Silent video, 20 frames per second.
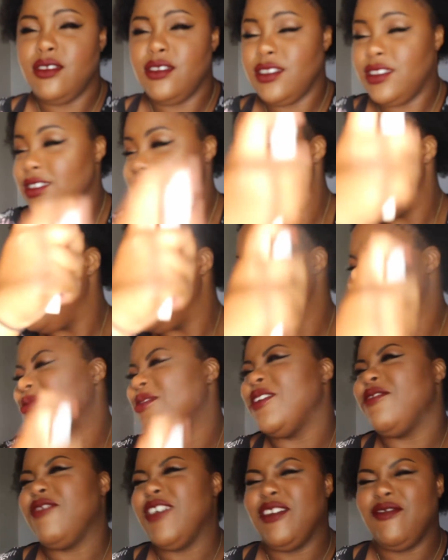This is gonna be on
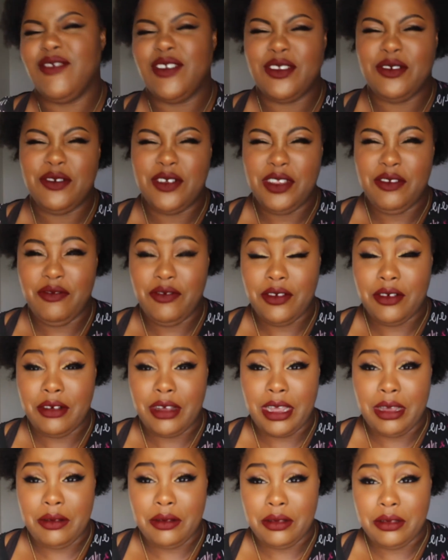my face for 24
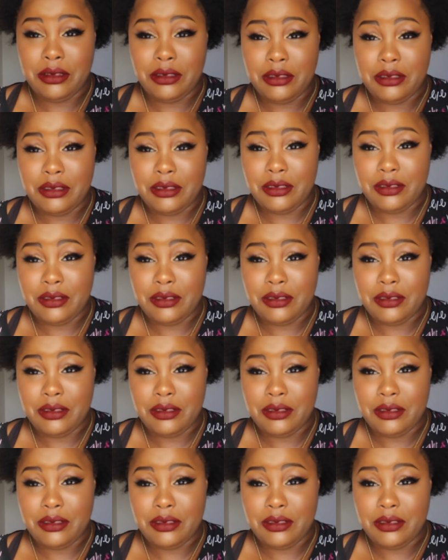hours.